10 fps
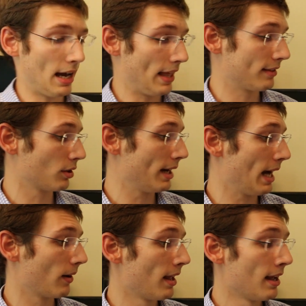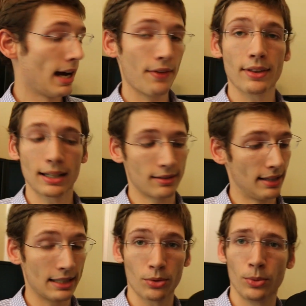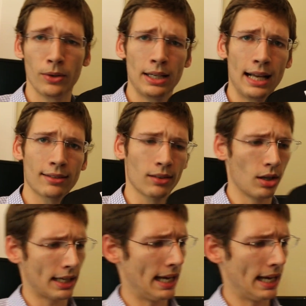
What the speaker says: how that turned out. I think that's a really nice look,